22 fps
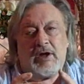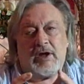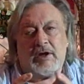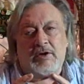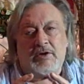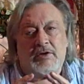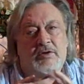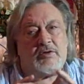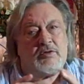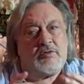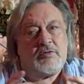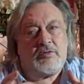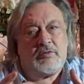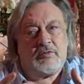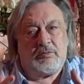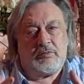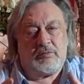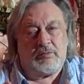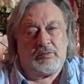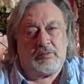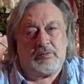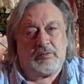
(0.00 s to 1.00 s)
in
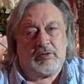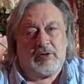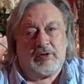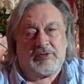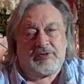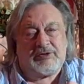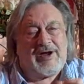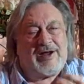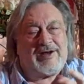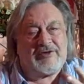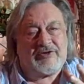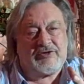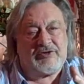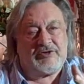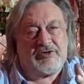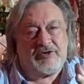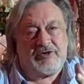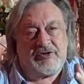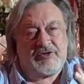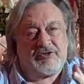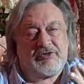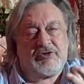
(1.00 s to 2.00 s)
a tight
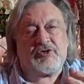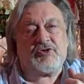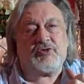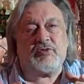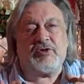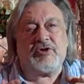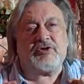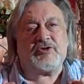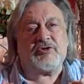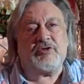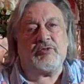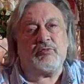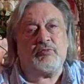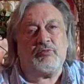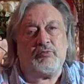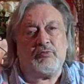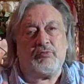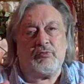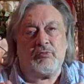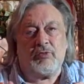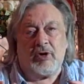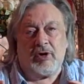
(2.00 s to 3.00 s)
situation
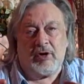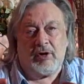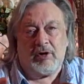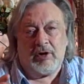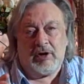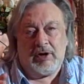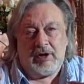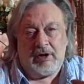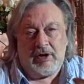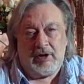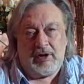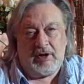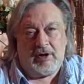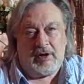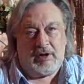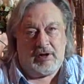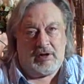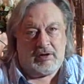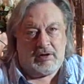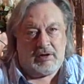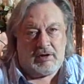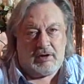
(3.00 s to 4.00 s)
where
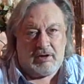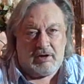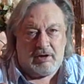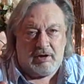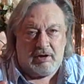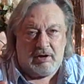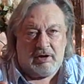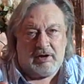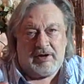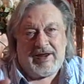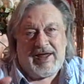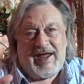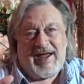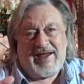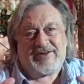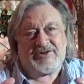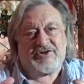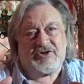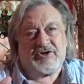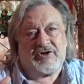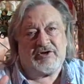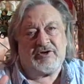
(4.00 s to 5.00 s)
an
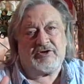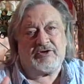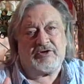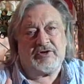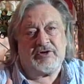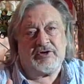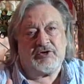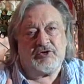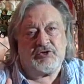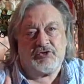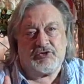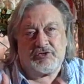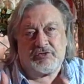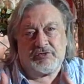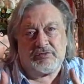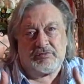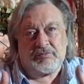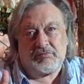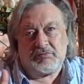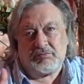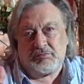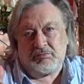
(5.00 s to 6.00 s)
accident is
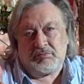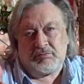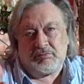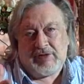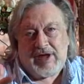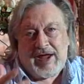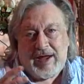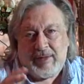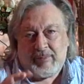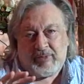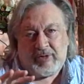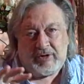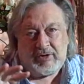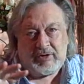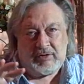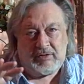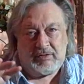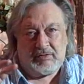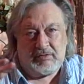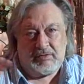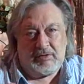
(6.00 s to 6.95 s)
happening,